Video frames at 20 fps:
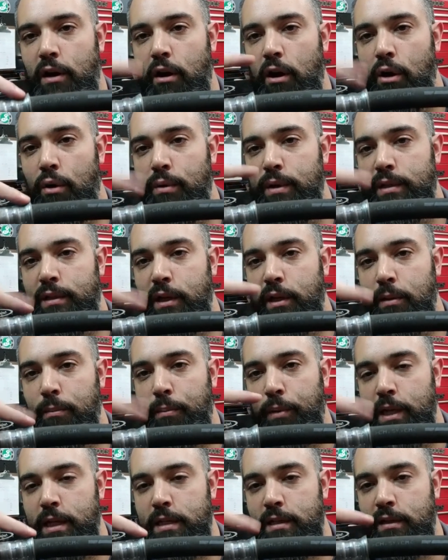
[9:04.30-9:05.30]
are always a good
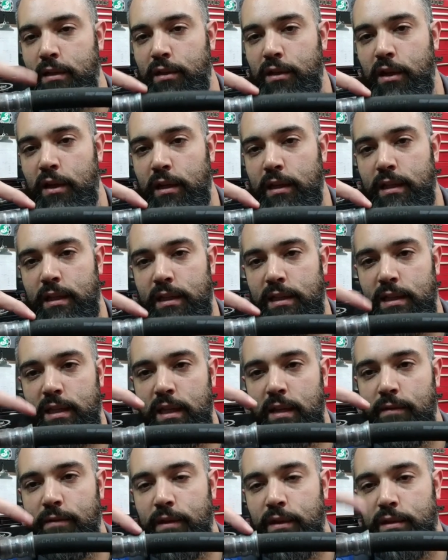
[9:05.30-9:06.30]
place to look to
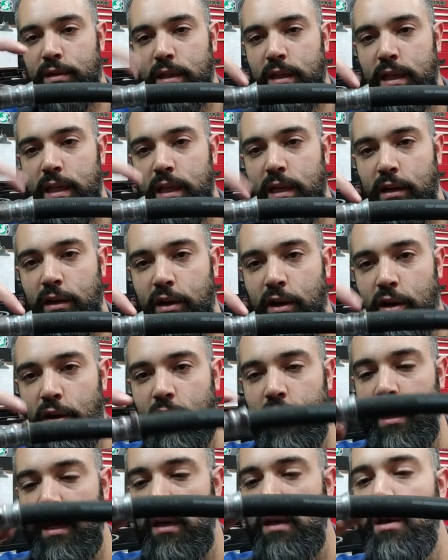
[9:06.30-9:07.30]
see if there's a leak
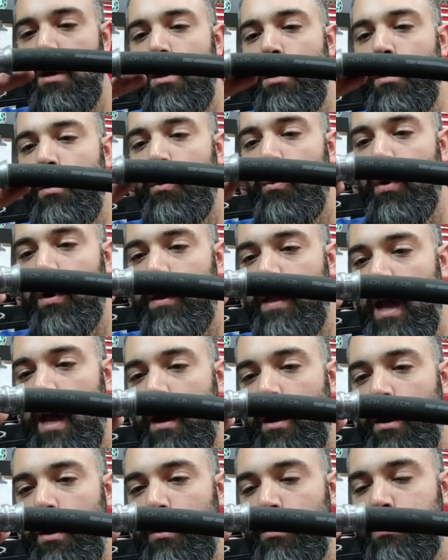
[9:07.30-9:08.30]
occurring where
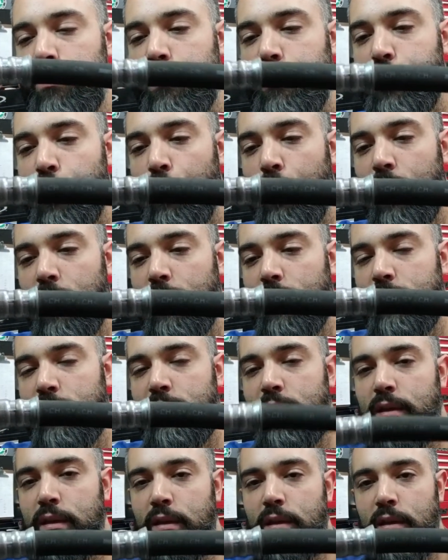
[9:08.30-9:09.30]
that hose
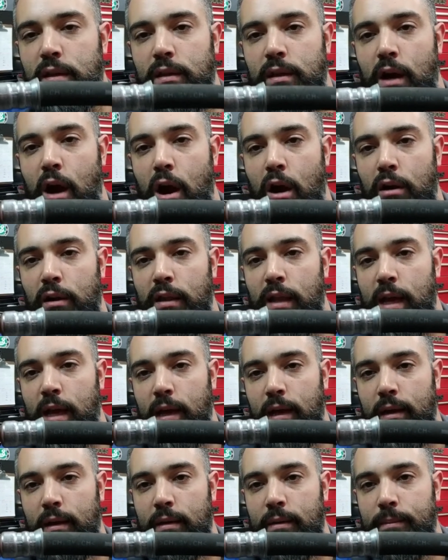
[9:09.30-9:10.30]
joins the hard
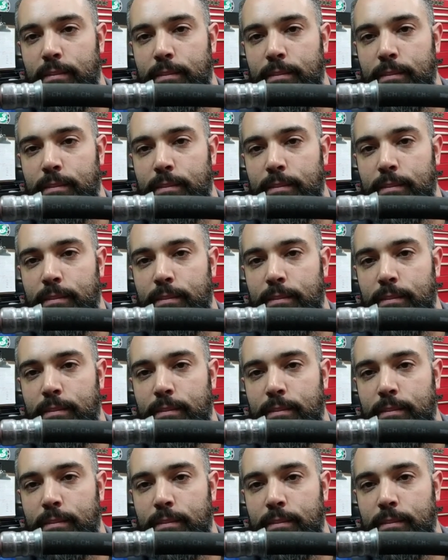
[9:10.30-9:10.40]
line.